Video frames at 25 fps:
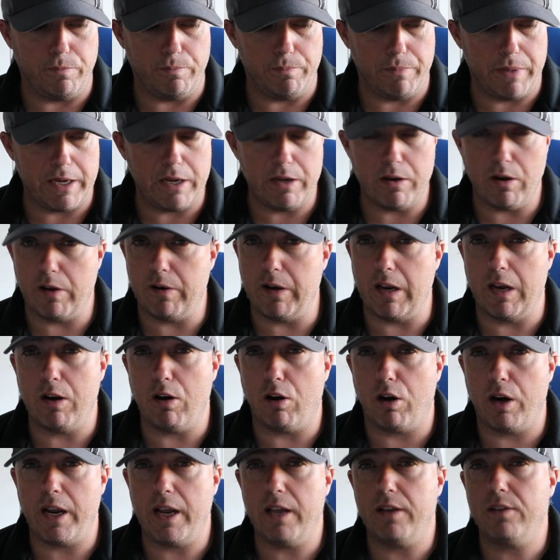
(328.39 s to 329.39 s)
be in
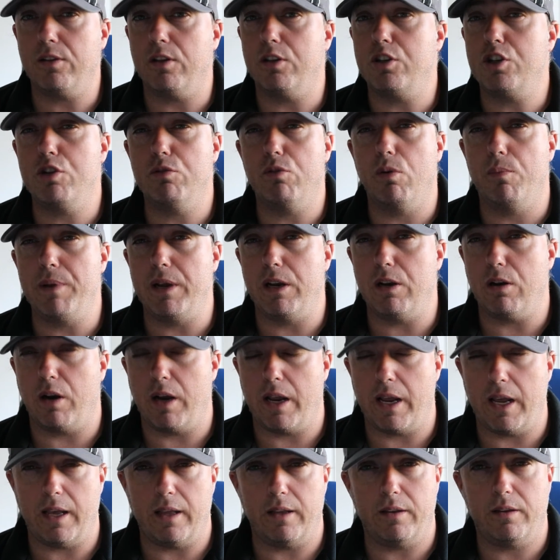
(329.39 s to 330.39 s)
our hands, she will be in our
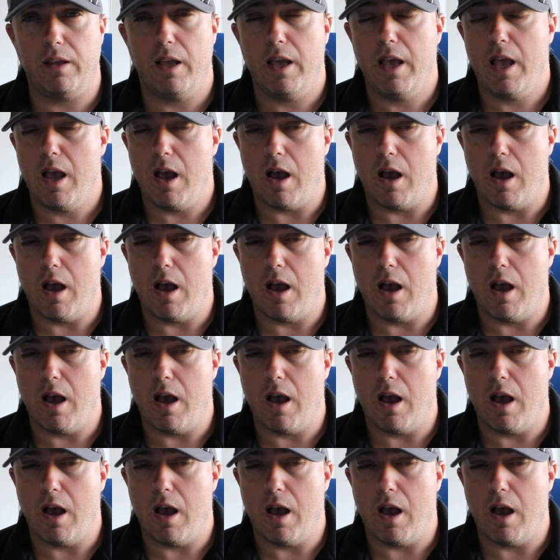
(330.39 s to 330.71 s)
hands.